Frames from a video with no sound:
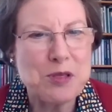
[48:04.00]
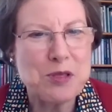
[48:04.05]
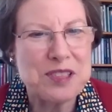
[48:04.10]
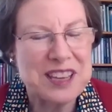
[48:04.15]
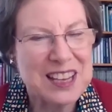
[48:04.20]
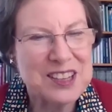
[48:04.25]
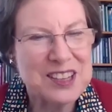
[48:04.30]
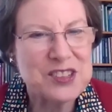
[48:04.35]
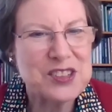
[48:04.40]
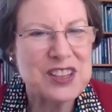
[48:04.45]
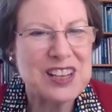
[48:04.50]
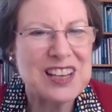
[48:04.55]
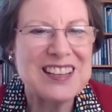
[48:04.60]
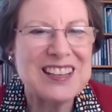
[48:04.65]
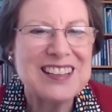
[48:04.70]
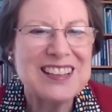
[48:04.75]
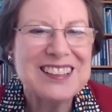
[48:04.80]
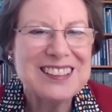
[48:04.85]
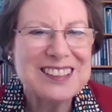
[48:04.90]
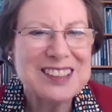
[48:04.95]
both the
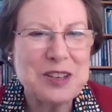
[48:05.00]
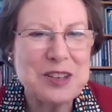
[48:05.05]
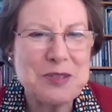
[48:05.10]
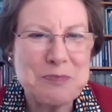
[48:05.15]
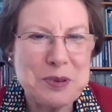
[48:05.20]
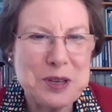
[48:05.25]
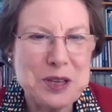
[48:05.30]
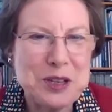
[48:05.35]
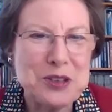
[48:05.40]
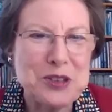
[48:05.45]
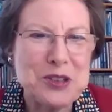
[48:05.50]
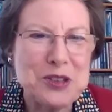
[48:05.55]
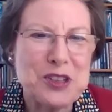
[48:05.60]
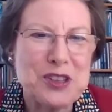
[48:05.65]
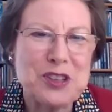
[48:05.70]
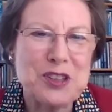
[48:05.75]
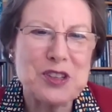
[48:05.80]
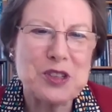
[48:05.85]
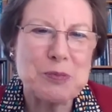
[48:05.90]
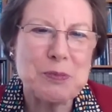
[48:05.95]
essay that appears
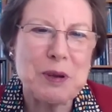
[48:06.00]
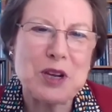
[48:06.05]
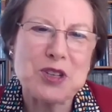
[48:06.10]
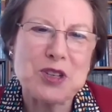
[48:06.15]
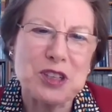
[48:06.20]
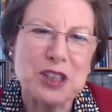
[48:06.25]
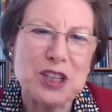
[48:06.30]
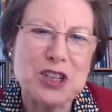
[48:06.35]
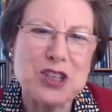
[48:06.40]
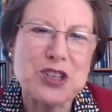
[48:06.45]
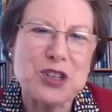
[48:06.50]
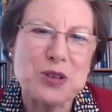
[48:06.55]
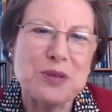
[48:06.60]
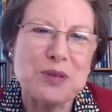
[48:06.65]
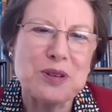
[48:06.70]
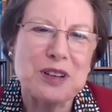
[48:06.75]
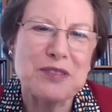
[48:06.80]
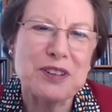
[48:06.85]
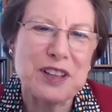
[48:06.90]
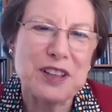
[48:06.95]
in the special
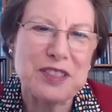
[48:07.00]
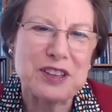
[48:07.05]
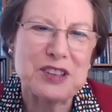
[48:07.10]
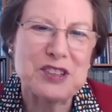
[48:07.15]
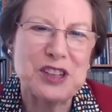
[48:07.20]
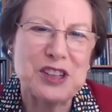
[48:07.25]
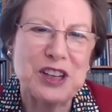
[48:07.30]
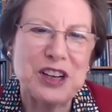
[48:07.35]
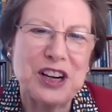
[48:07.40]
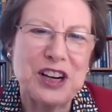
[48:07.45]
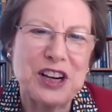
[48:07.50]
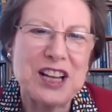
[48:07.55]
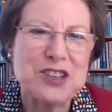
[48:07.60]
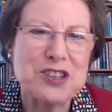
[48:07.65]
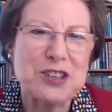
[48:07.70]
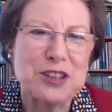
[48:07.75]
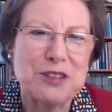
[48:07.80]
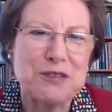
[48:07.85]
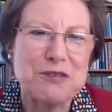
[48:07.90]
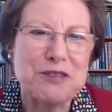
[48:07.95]
issue of Ethics and
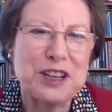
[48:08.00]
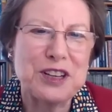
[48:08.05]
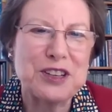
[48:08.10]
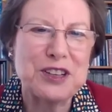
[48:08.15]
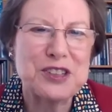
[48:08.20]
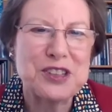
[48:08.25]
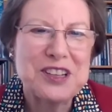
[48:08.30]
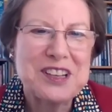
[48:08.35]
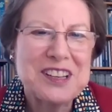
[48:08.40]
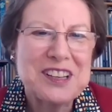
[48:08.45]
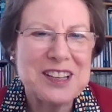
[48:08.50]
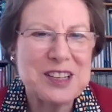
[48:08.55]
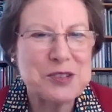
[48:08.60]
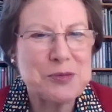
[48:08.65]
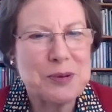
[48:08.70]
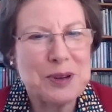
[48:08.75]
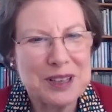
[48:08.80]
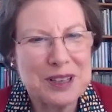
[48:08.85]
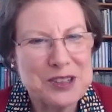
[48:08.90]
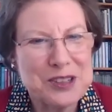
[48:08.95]
International Affairs,
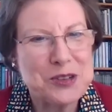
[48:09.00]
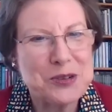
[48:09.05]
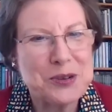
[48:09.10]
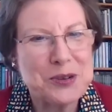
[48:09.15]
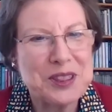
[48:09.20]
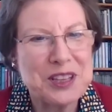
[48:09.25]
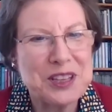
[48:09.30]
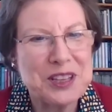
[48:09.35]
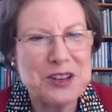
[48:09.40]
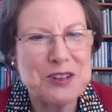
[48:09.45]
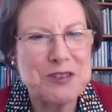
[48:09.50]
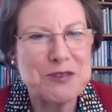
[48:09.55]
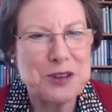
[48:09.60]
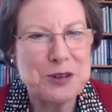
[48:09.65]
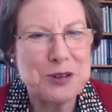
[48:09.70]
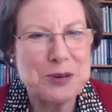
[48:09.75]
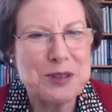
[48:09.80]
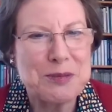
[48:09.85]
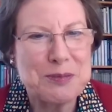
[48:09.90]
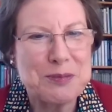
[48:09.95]
as well as doing the
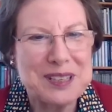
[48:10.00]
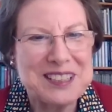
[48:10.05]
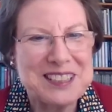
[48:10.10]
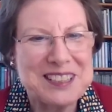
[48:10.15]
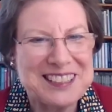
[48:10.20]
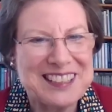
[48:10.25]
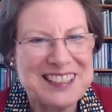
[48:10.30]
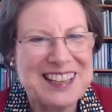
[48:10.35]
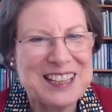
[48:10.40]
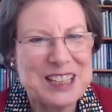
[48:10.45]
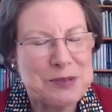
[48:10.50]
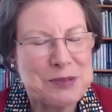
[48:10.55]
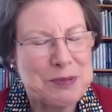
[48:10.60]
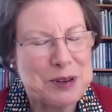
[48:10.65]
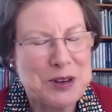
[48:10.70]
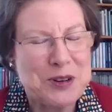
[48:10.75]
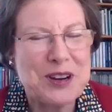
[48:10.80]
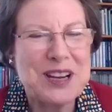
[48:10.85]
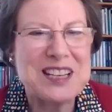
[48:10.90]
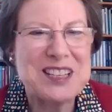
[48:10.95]
interview with me today. It's
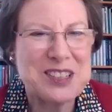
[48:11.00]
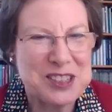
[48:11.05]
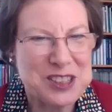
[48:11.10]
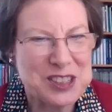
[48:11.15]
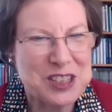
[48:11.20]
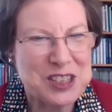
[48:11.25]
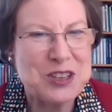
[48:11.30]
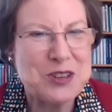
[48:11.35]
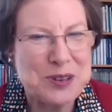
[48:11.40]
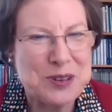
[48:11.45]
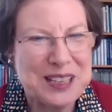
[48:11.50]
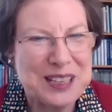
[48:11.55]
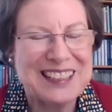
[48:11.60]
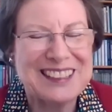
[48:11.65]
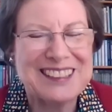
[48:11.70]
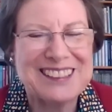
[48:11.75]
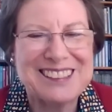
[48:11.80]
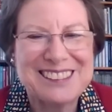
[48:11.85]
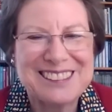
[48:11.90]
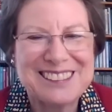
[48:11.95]
been great to see you
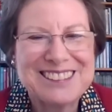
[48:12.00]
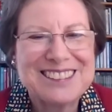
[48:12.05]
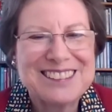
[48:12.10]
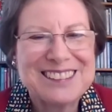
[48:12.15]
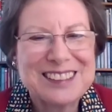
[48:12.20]
again.